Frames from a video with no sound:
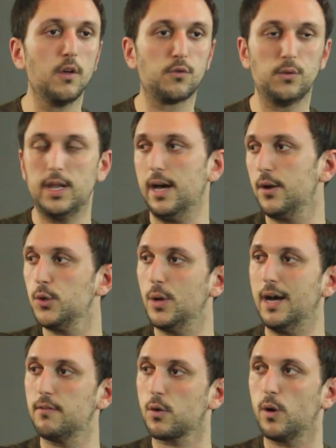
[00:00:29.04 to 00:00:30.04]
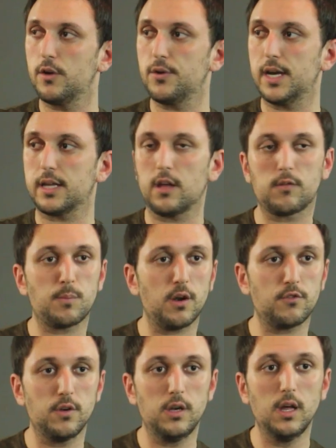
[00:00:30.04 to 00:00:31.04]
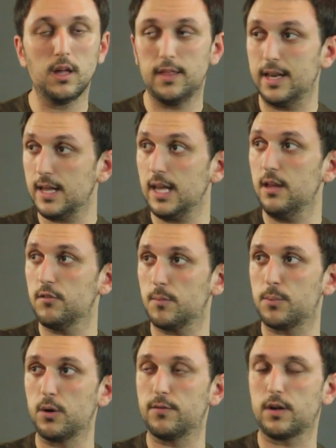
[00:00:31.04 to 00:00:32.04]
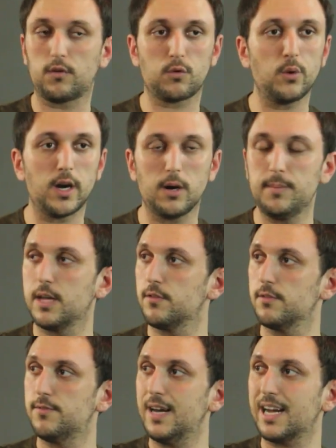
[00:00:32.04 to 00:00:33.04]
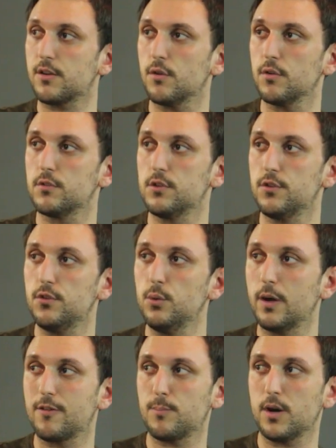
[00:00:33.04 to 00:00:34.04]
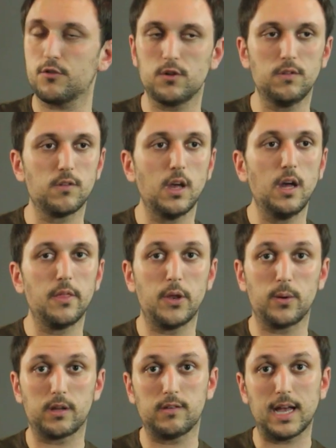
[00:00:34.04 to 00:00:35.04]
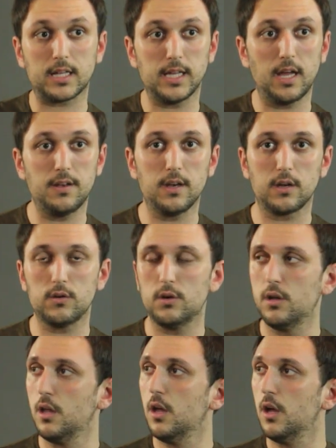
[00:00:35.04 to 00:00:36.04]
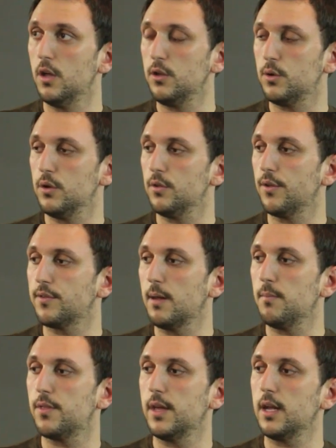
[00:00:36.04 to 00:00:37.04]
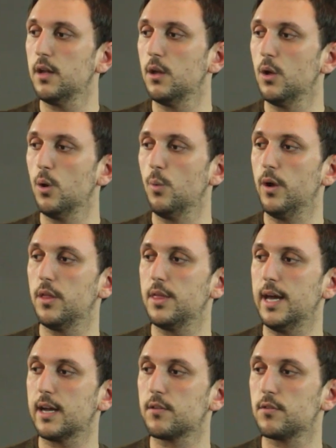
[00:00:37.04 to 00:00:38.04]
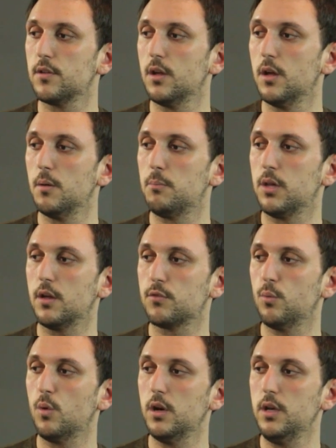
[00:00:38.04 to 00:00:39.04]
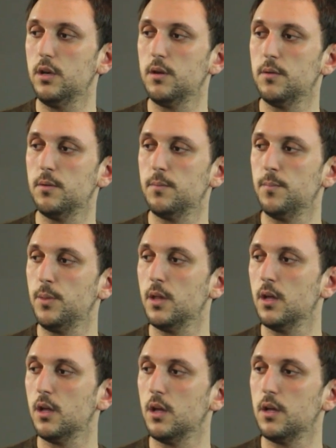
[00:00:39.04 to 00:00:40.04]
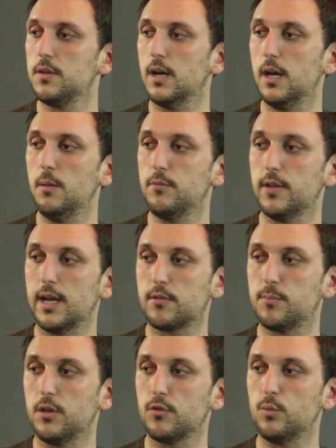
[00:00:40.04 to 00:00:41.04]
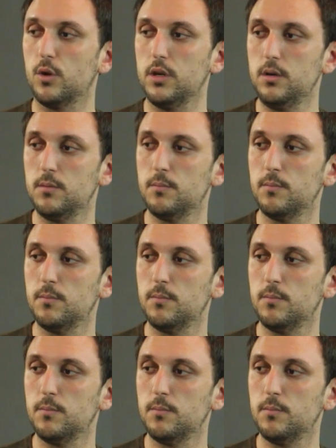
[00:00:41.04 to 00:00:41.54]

So now you have a quadratic expression that is a perfect square because it factors to two expressions that are exactly identical. You can do the same thing with x plus 1 times x plus 1,